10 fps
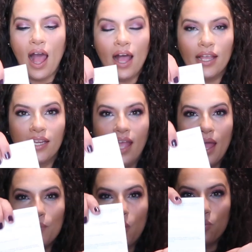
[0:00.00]
I
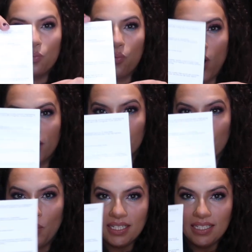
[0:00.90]
am
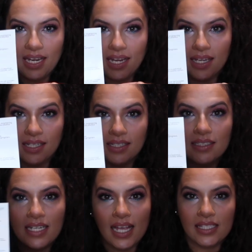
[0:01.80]

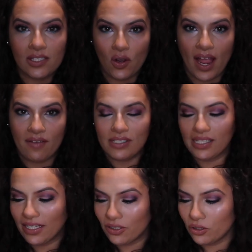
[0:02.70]
128. I still have
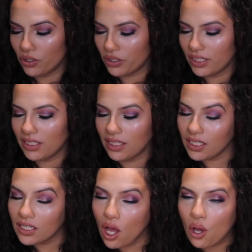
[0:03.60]
to like learn the
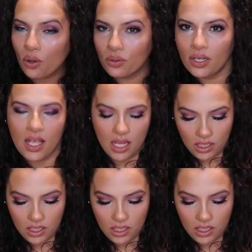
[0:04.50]
lingo.